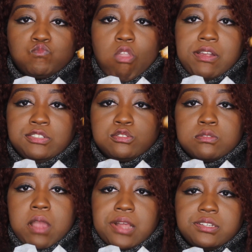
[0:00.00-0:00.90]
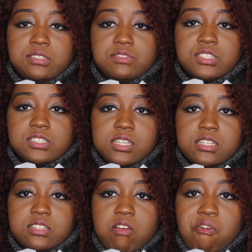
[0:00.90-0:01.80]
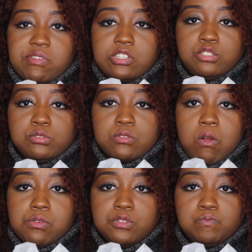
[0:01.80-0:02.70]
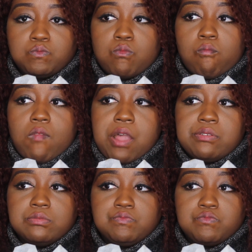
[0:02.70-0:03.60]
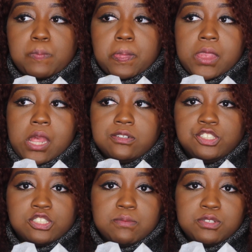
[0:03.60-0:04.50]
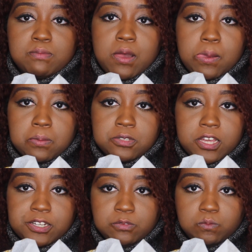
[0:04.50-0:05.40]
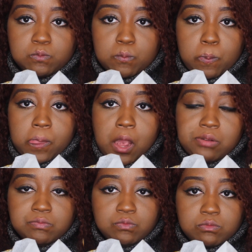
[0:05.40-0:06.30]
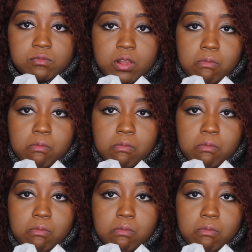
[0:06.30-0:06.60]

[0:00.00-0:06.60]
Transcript: each group had different cities that she was going to. She's coming to my home state, in